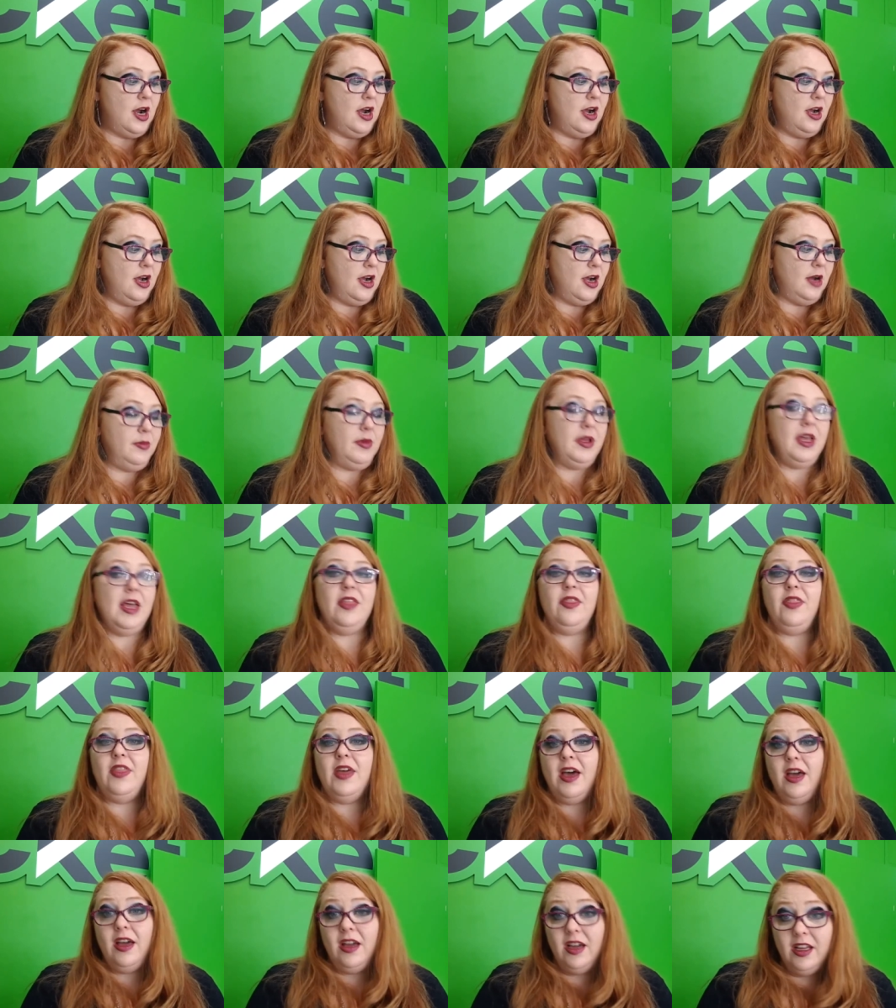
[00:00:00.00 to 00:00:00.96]
I'm
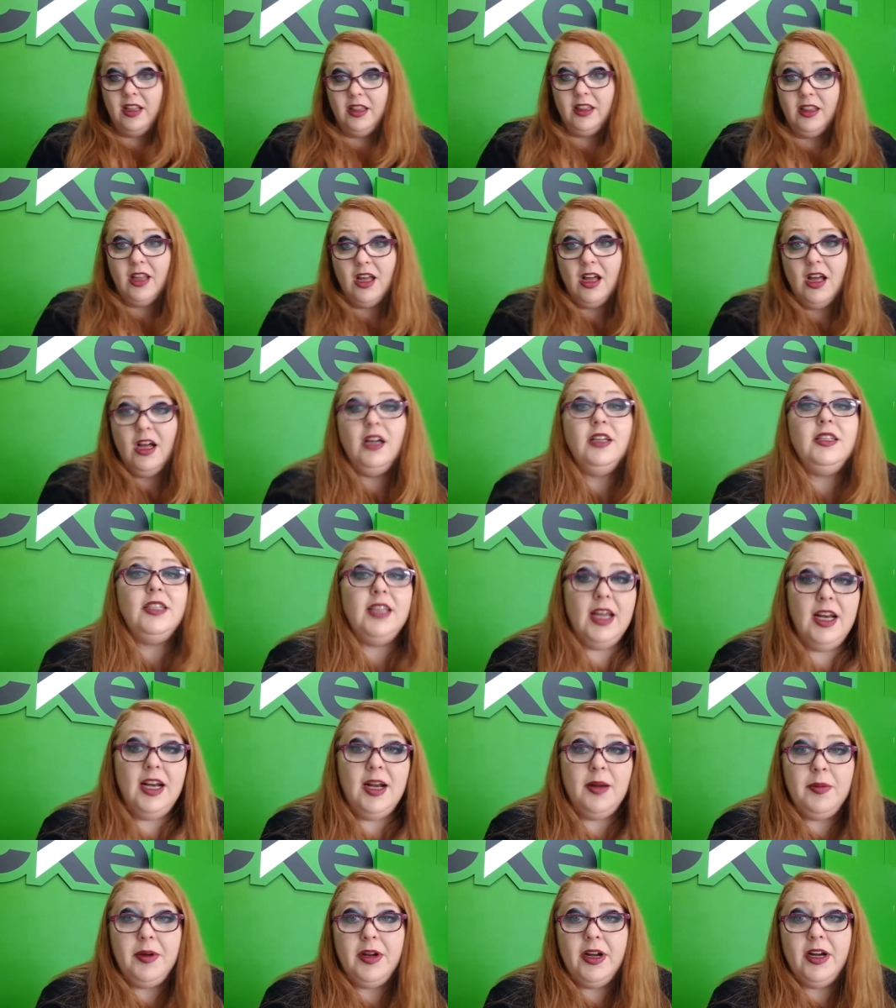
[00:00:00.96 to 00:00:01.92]
getting that unlocked,
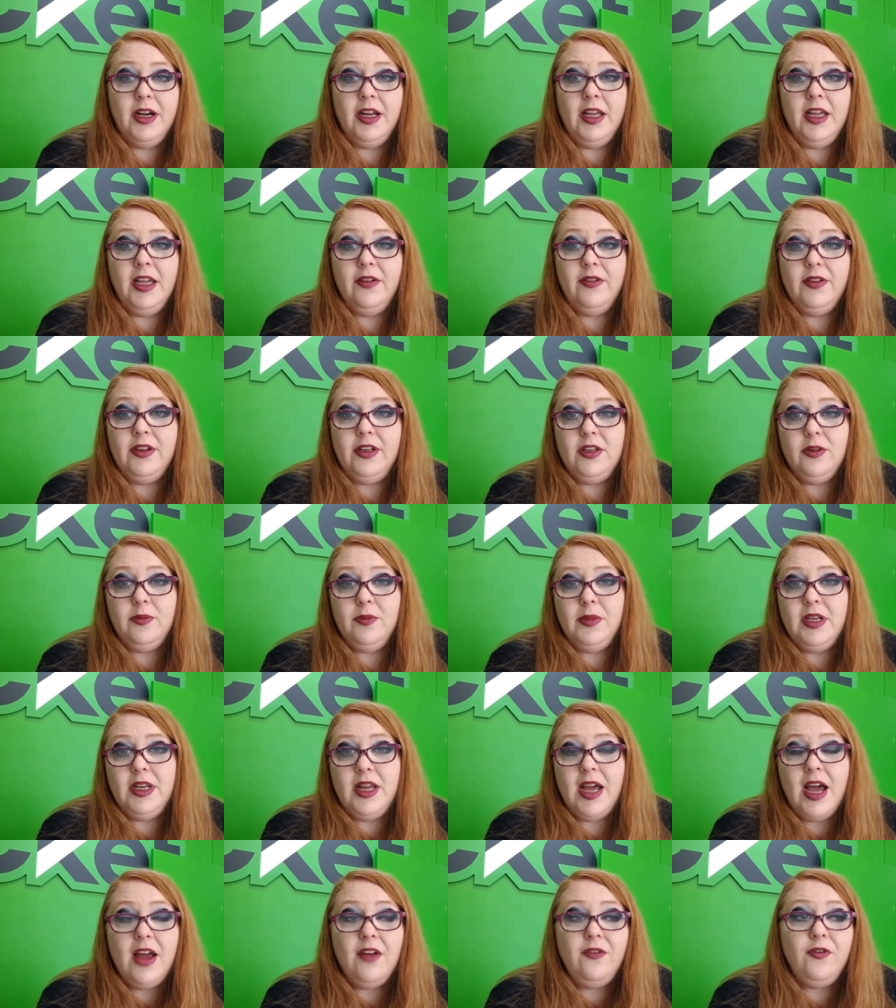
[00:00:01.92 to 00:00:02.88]
and I'm going to give it to my
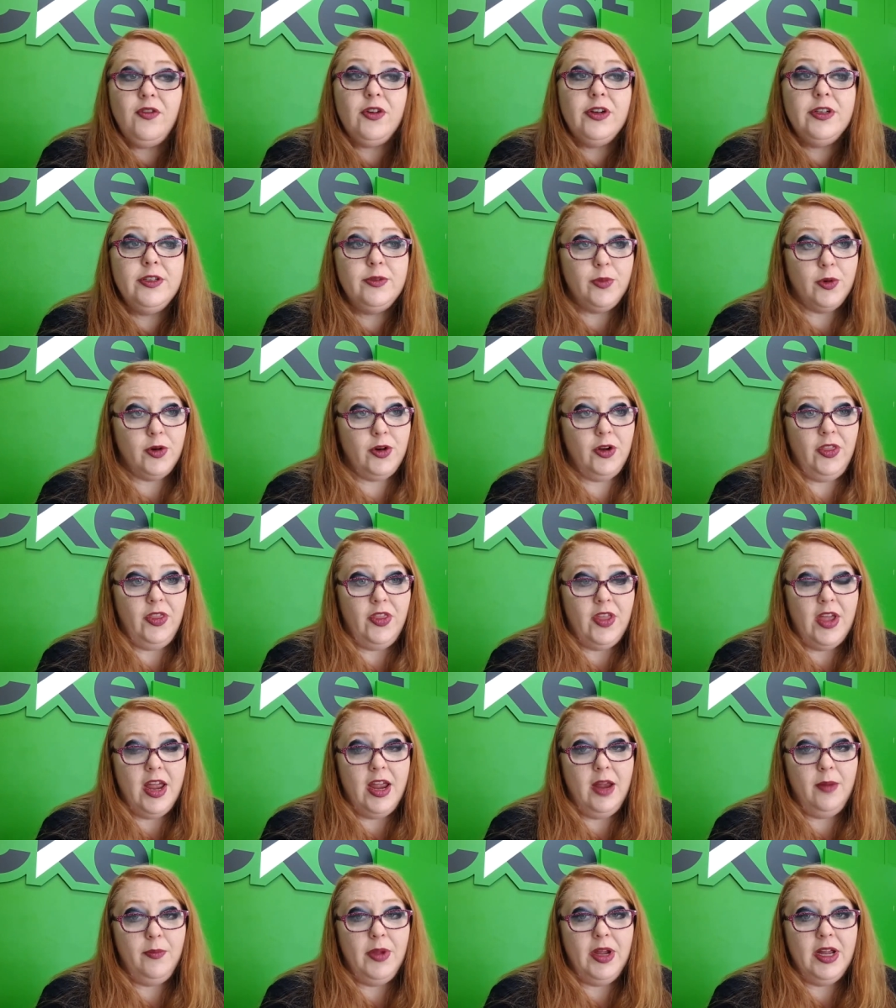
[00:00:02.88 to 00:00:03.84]
dad for his
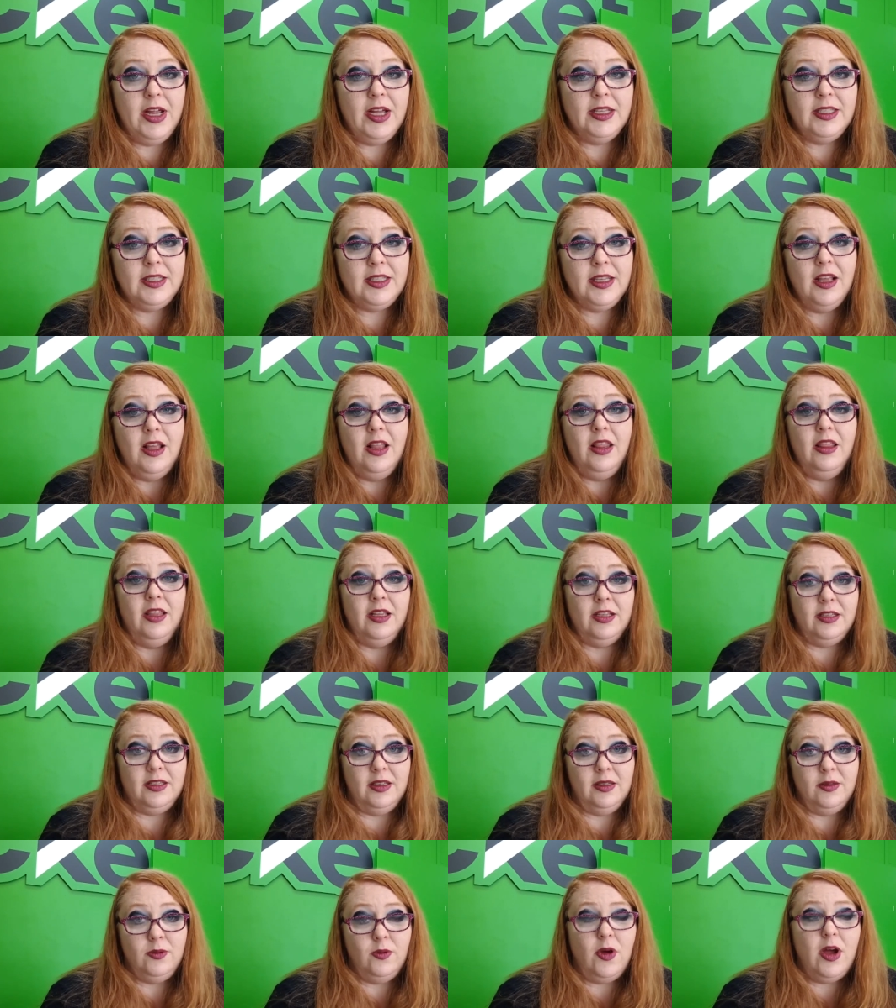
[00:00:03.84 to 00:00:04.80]
birthday, because
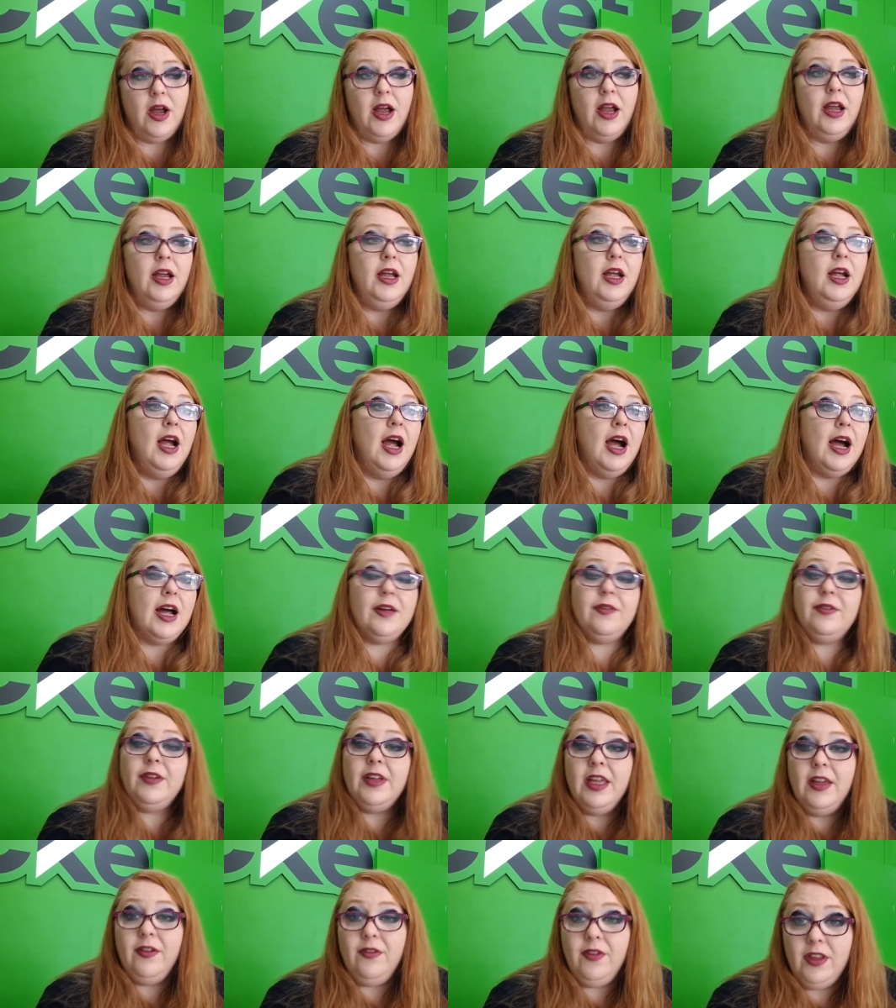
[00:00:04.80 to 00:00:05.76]
this is why.
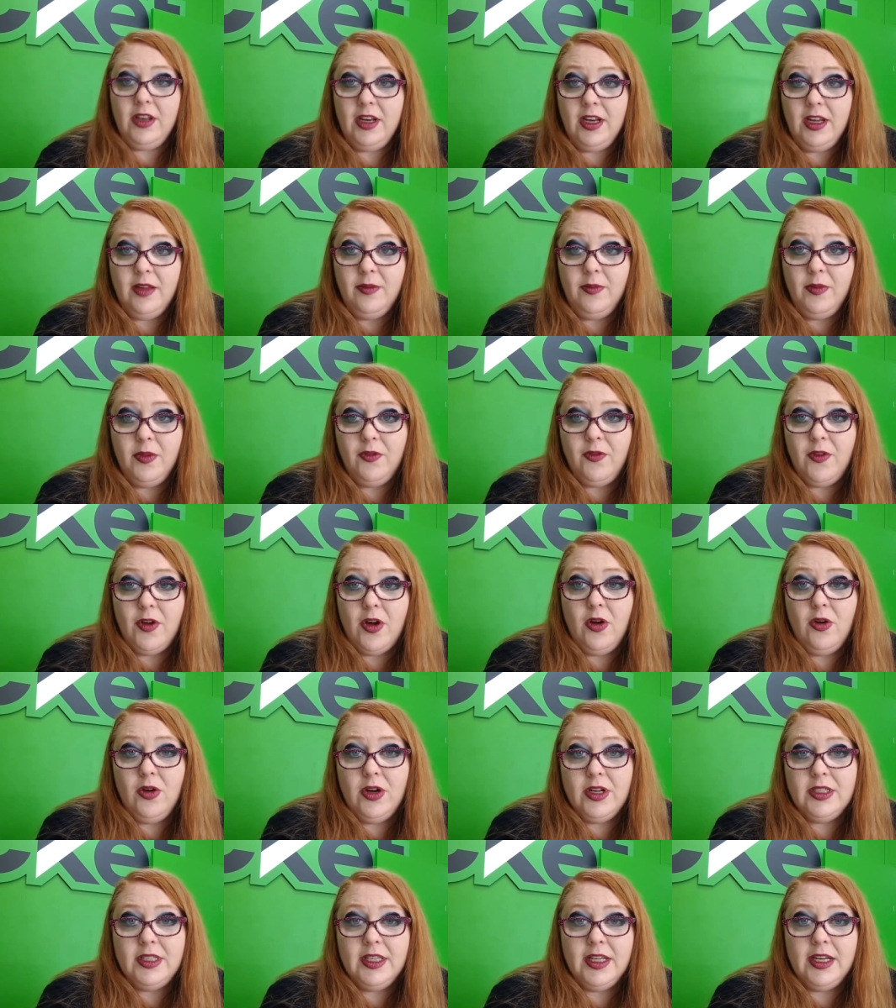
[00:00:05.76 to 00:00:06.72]
I've given him the
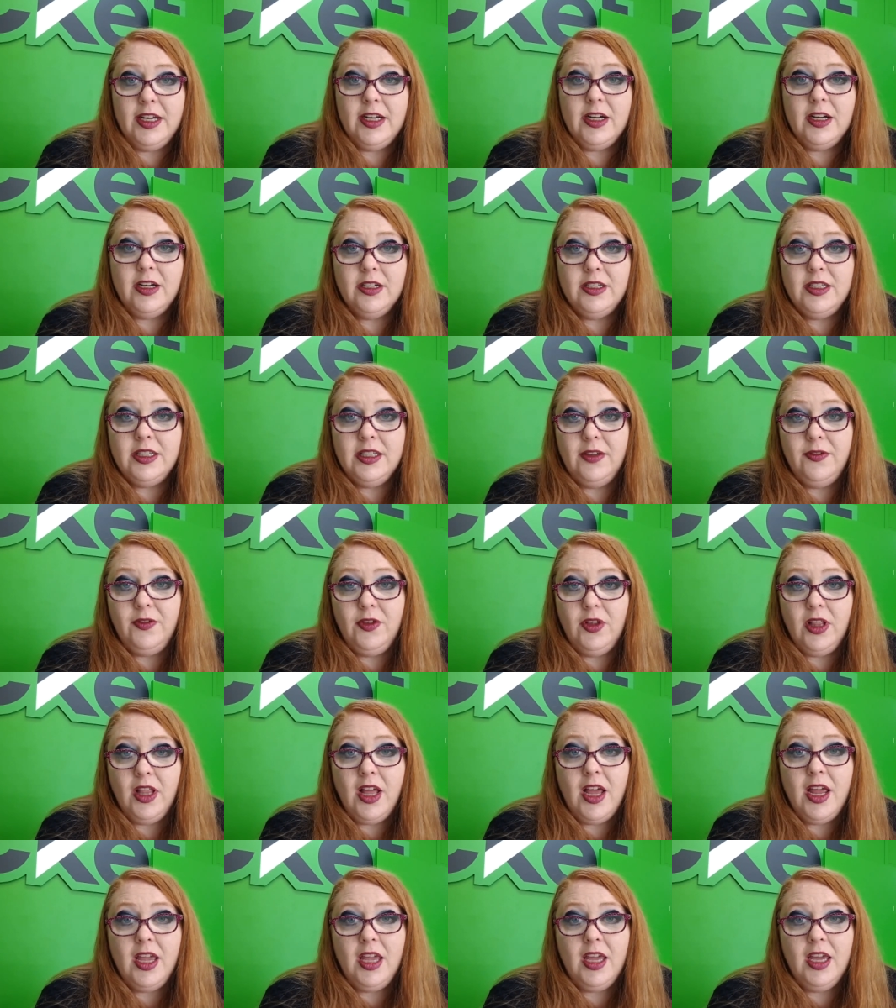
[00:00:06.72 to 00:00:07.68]
phone. I said, here, see if you
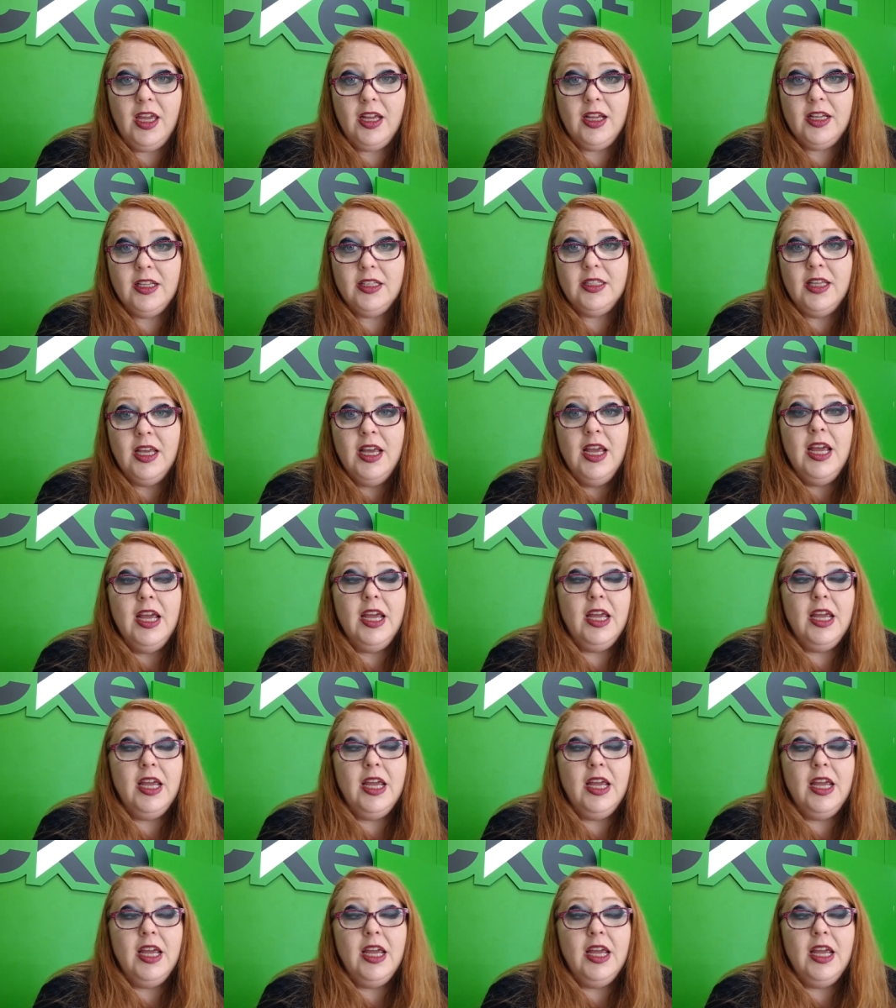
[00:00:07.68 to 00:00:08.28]
like it, because